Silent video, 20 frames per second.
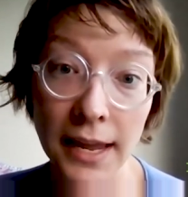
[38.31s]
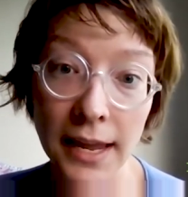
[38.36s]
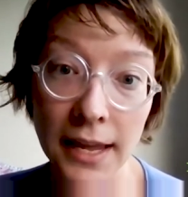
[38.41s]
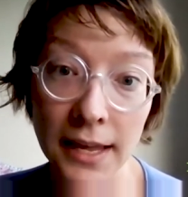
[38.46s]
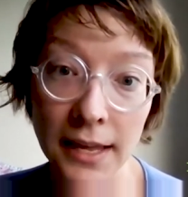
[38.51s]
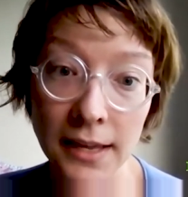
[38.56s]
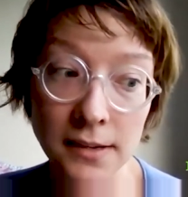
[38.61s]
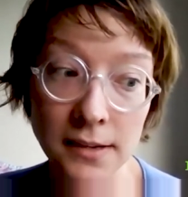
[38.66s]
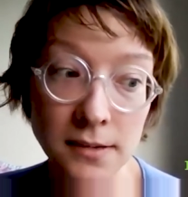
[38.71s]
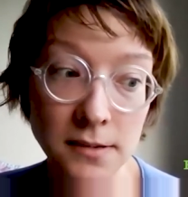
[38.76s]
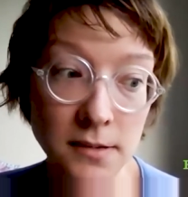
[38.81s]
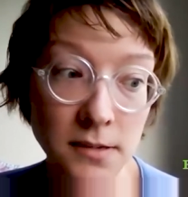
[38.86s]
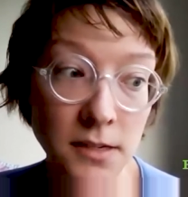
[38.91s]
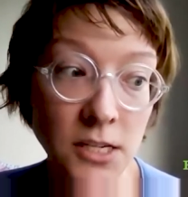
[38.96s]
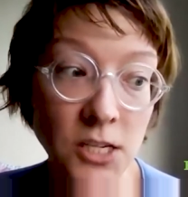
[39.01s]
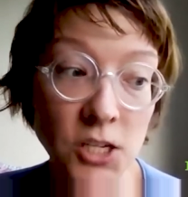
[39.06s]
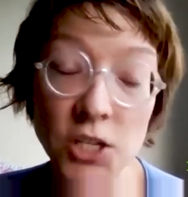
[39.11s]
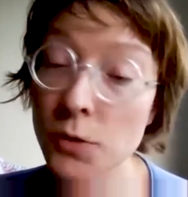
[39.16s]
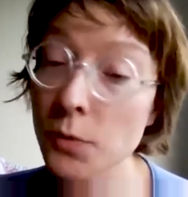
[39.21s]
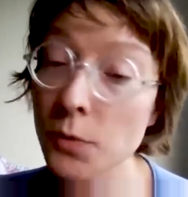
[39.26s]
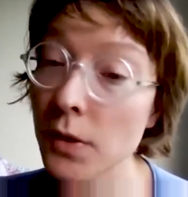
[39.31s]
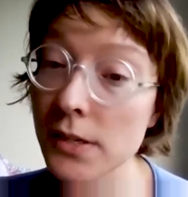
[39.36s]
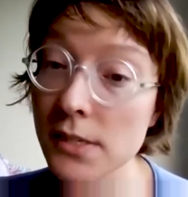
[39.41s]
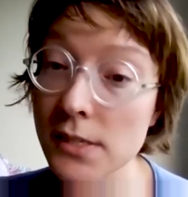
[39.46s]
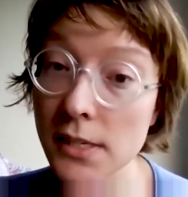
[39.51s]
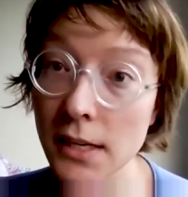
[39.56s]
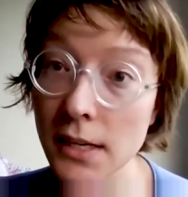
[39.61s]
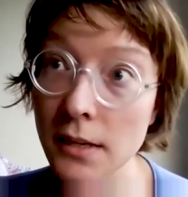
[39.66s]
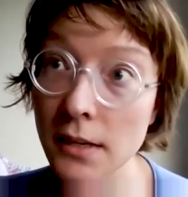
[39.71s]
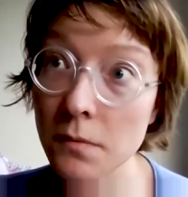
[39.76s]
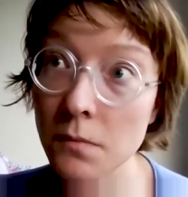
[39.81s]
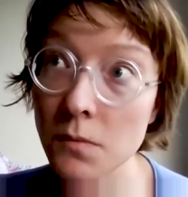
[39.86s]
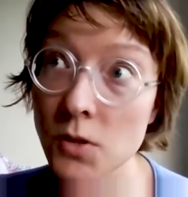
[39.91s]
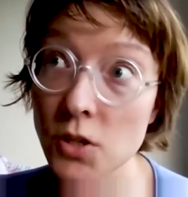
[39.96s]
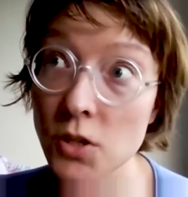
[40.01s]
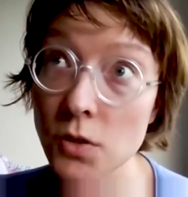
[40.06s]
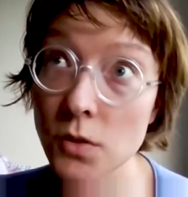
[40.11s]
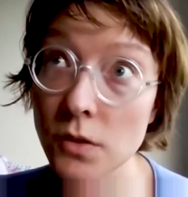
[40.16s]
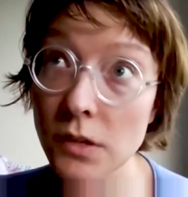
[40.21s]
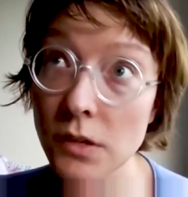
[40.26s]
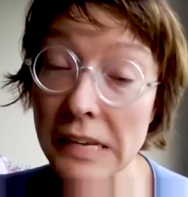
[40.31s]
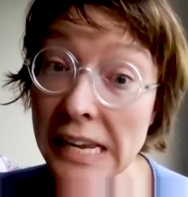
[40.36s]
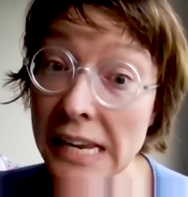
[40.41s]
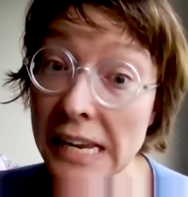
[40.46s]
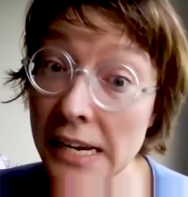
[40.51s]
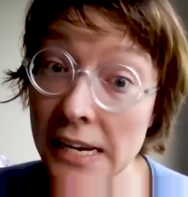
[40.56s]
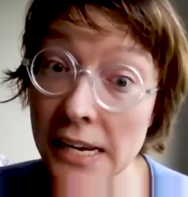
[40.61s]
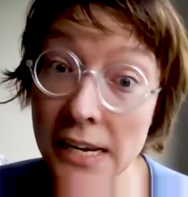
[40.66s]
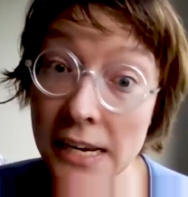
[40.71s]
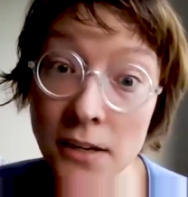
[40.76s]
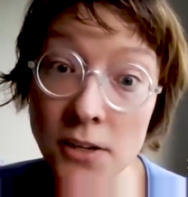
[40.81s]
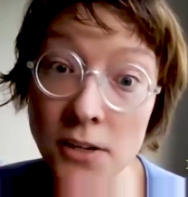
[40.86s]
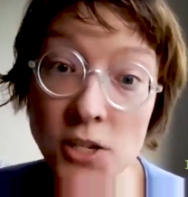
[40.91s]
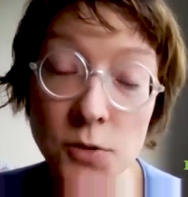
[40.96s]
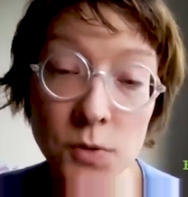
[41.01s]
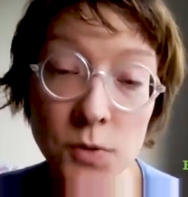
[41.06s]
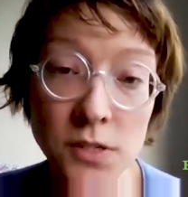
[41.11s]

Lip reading: And she wasn't eating,